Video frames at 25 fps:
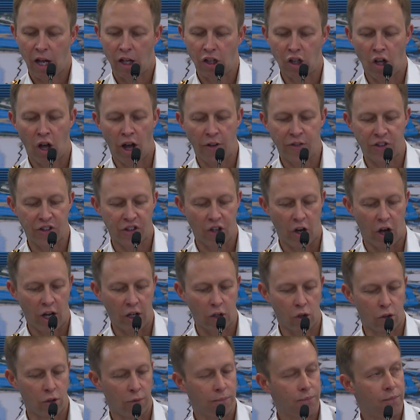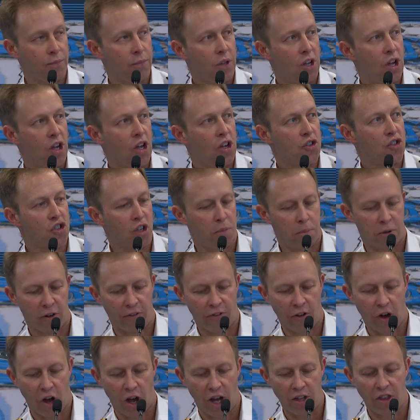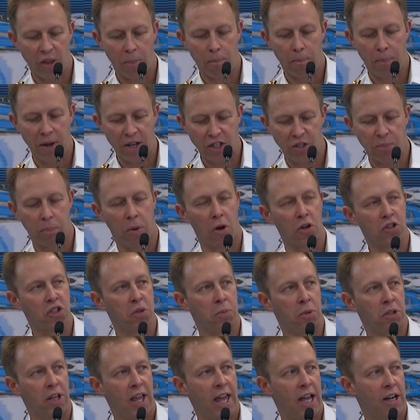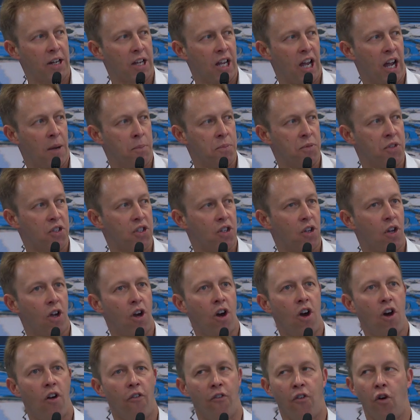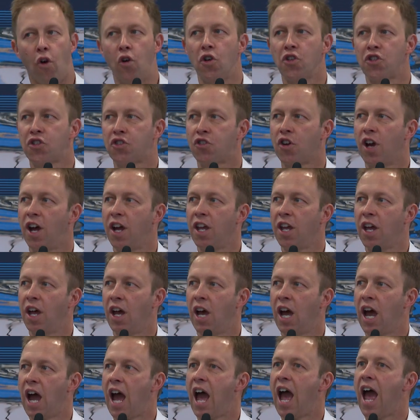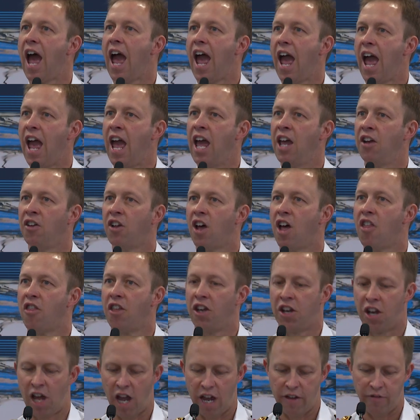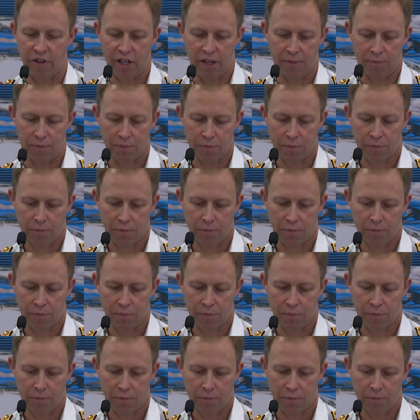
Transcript: life cycle to provide the best possible outcomes for Australia and the Navy.